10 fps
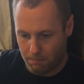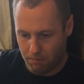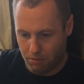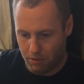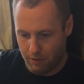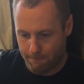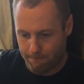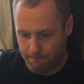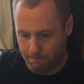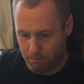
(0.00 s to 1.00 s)
Pull it,
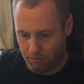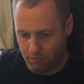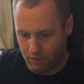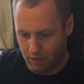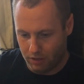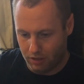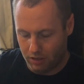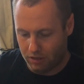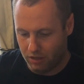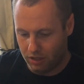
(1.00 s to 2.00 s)
you
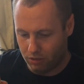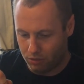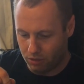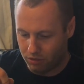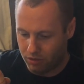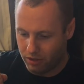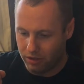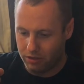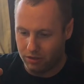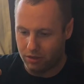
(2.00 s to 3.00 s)
can see it all goes
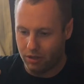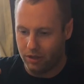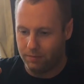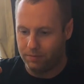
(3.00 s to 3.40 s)
nice and tight,